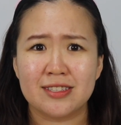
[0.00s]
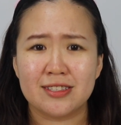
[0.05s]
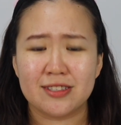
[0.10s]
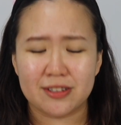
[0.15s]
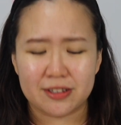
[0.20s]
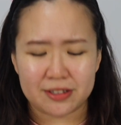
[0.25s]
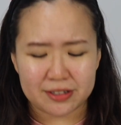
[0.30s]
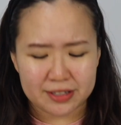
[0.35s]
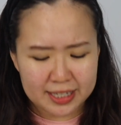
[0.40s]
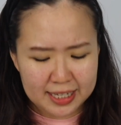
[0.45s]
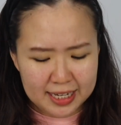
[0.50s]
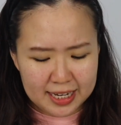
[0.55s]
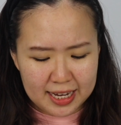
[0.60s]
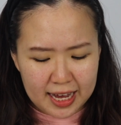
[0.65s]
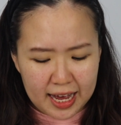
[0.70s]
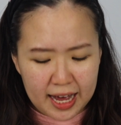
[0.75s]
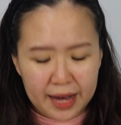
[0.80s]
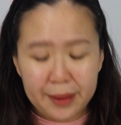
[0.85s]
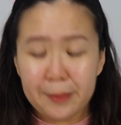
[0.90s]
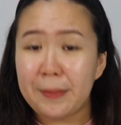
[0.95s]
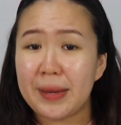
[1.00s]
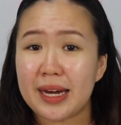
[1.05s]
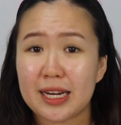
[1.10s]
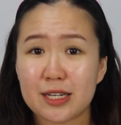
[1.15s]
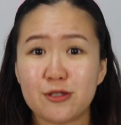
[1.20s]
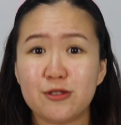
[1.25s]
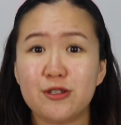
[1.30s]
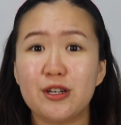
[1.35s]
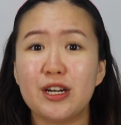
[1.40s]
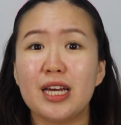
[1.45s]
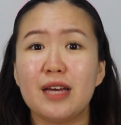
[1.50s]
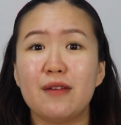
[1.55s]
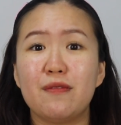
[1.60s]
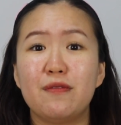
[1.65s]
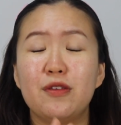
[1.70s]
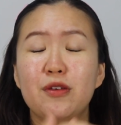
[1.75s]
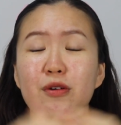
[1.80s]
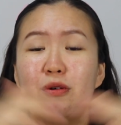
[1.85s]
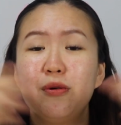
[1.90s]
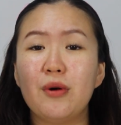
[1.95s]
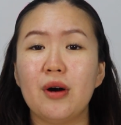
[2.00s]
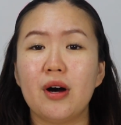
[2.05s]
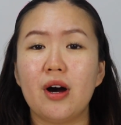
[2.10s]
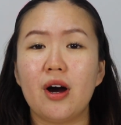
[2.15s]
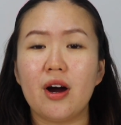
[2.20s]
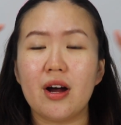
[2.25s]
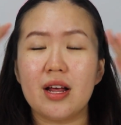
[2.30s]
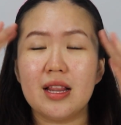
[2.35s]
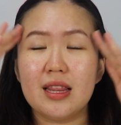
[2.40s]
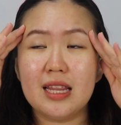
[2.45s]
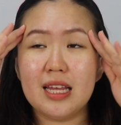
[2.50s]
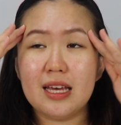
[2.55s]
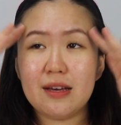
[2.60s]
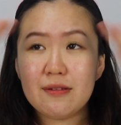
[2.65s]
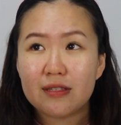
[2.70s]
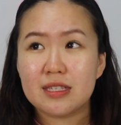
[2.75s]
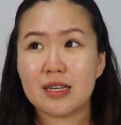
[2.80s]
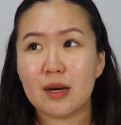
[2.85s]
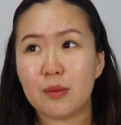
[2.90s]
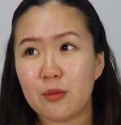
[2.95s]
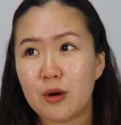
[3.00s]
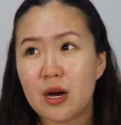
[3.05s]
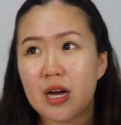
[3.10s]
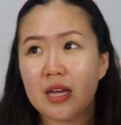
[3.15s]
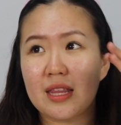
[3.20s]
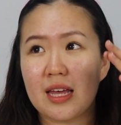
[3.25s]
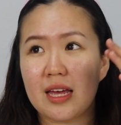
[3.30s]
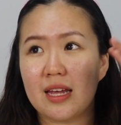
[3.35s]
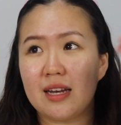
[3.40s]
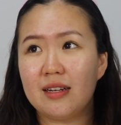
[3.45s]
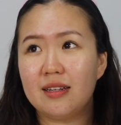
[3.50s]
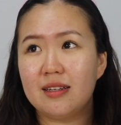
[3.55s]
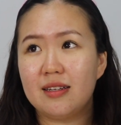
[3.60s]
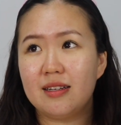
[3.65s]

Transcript: So make sure if you live somewhere that